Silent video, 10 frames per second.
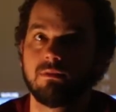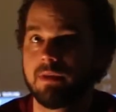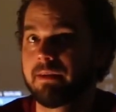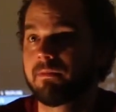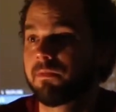
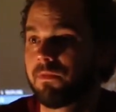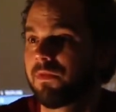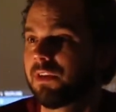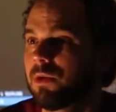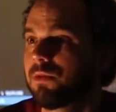like
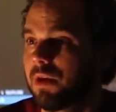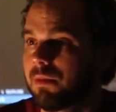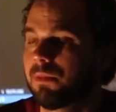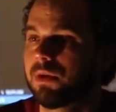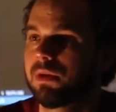float
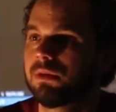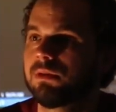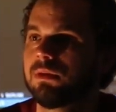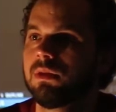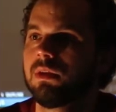number,
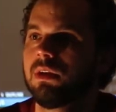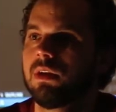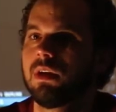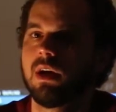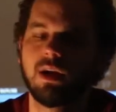
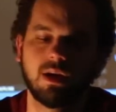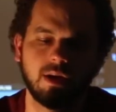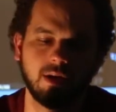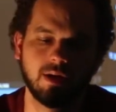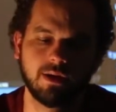
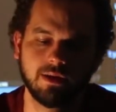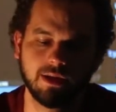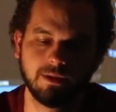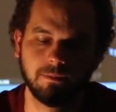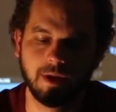
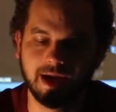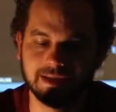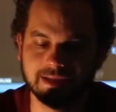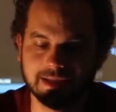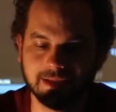and
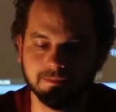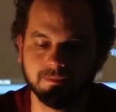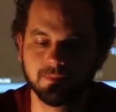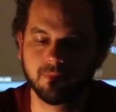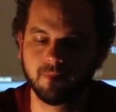ID.
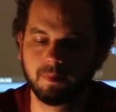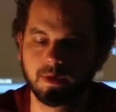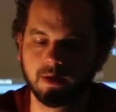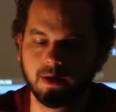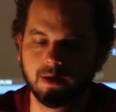
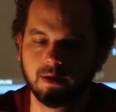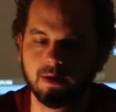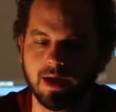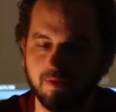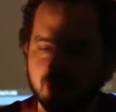
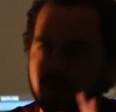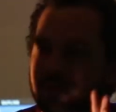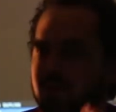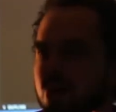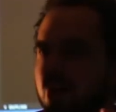And then
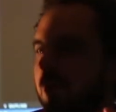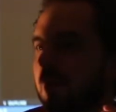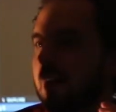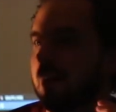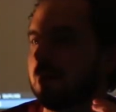you can make
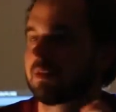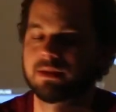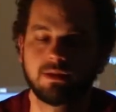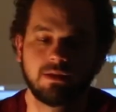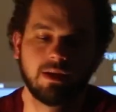
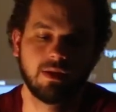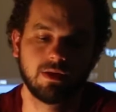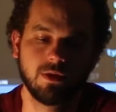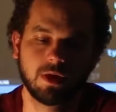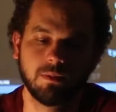arrays, and
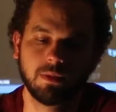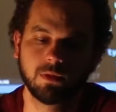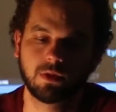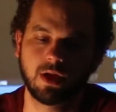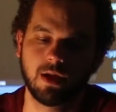then you can
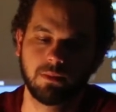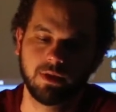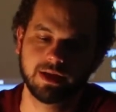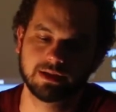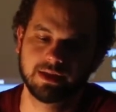build
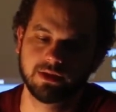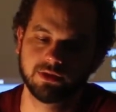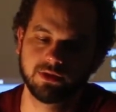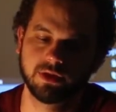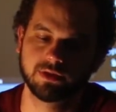complex
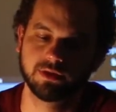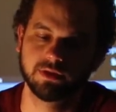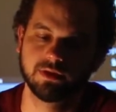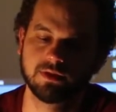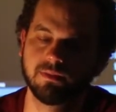data
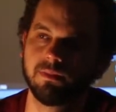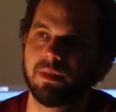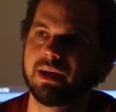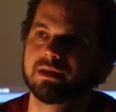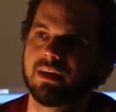structures
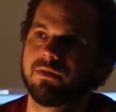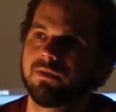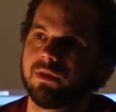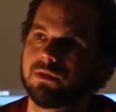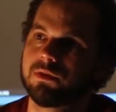based off
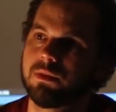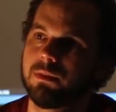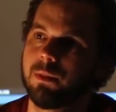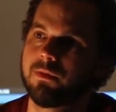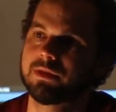of those
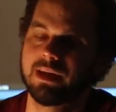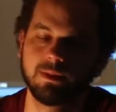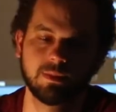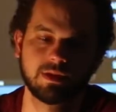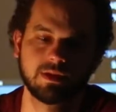primitive
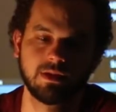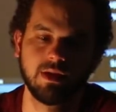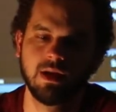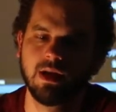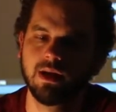types.
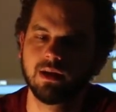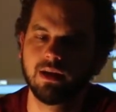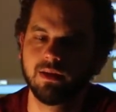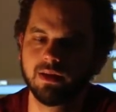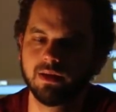
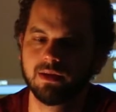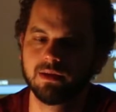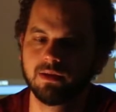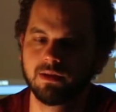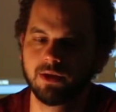And
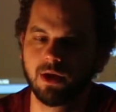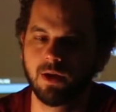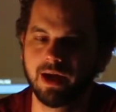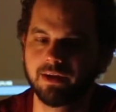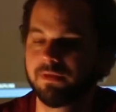then, you
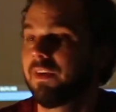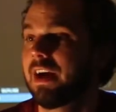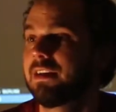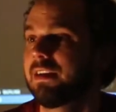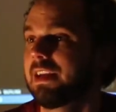know, I
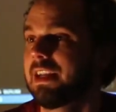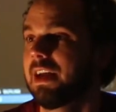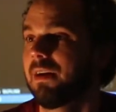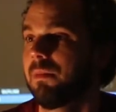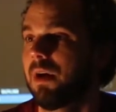defined an
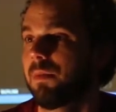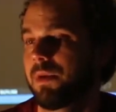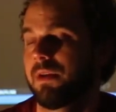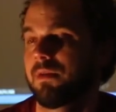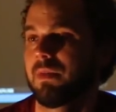enum up
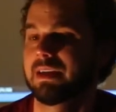here